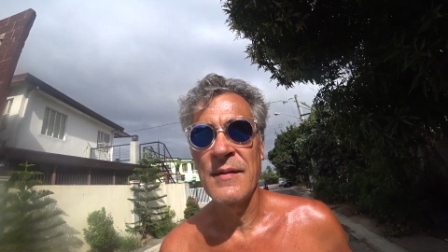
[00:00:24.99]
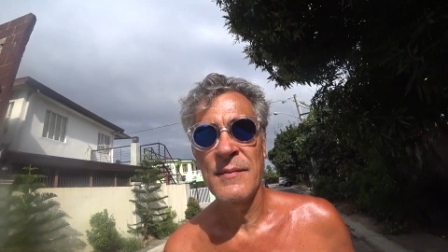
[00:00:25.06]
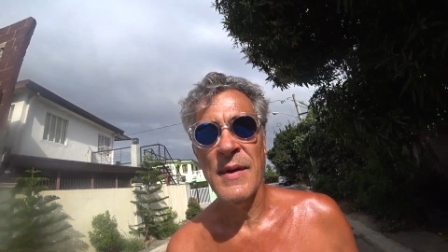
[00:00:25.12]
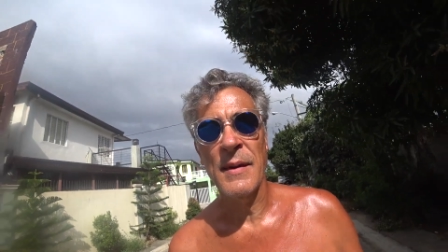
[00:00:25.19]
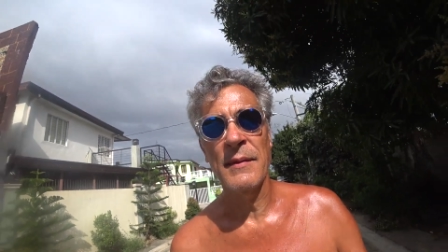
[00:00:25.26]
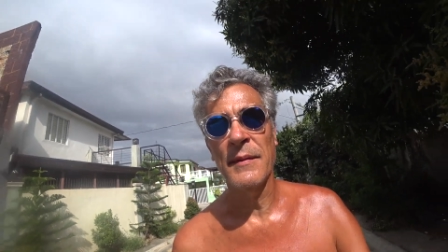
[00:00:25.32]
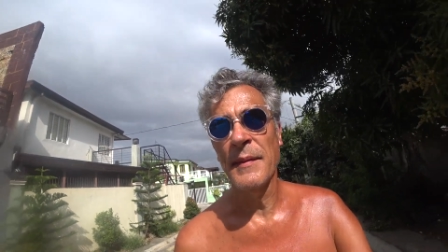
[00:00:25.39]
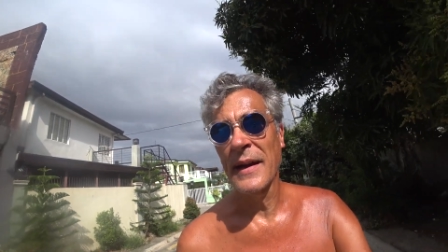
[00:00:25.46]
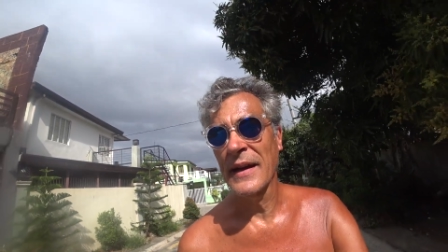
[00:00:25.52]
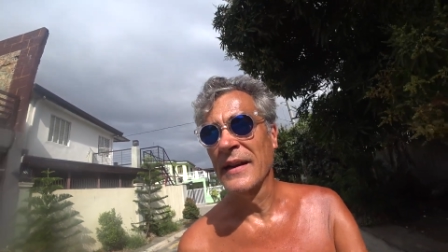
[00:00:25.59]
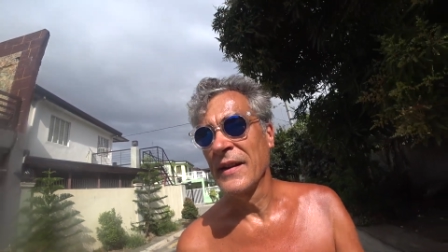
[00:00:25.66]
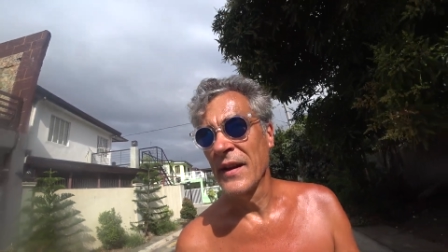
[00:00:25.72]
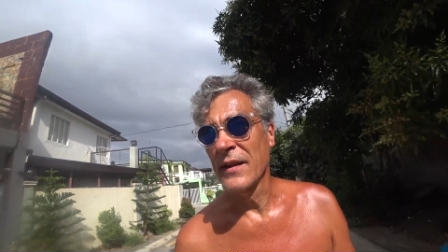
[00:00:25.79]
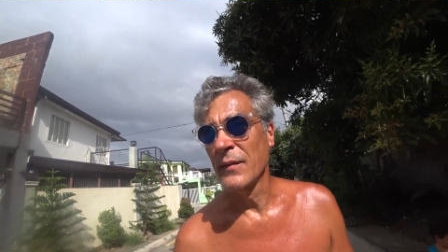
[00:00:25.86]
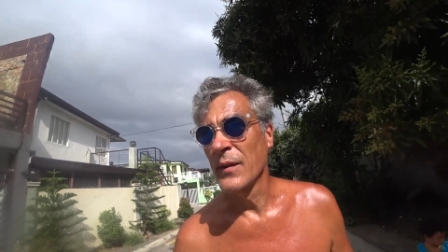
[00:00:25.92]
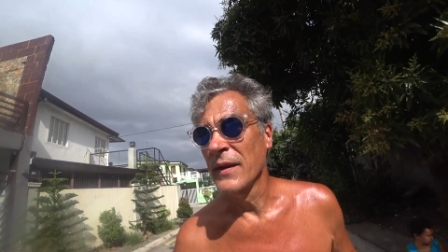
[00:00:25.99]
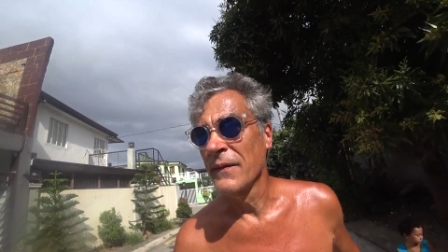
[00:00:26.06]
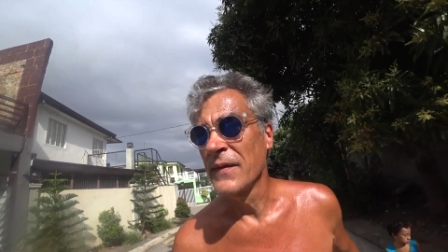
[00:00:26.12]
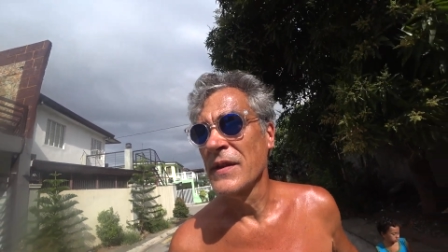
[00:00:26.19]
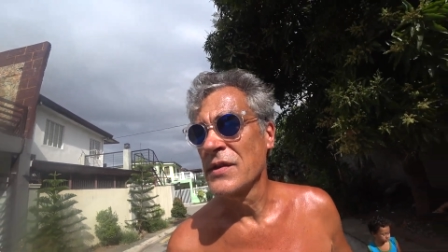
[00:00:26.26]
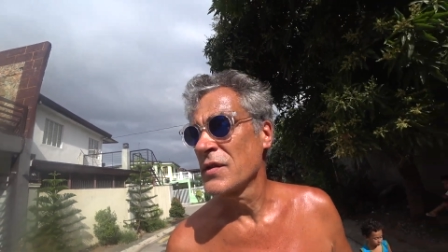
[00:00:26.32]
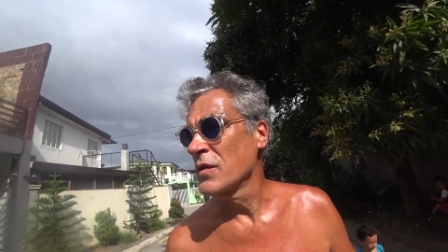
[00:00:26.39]
Maybe make another one
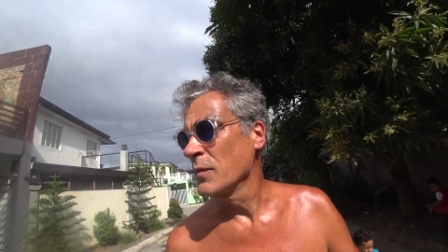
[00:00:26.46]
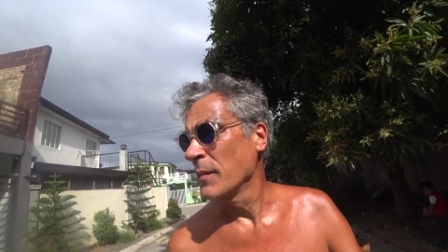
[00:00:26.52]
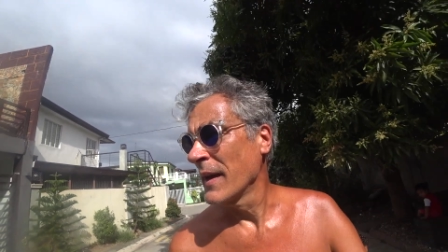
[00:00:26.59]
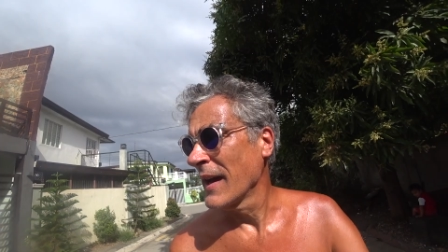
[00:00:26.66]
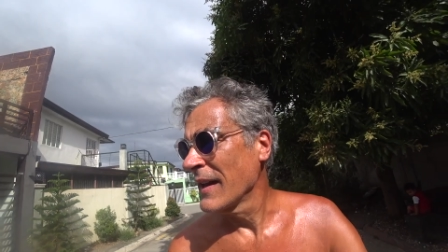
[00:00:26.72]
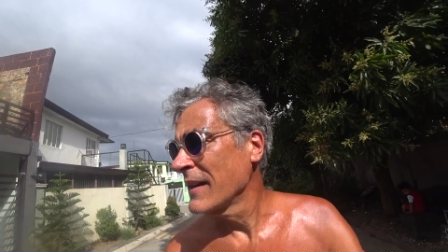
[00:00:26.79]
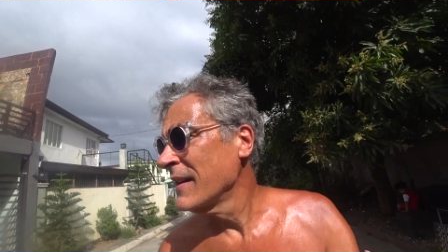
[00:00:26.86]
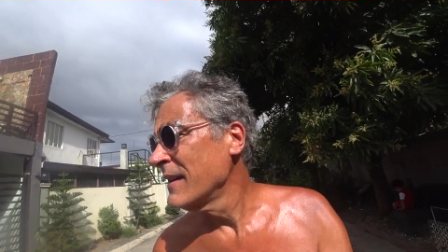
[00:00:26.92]
if it's too bad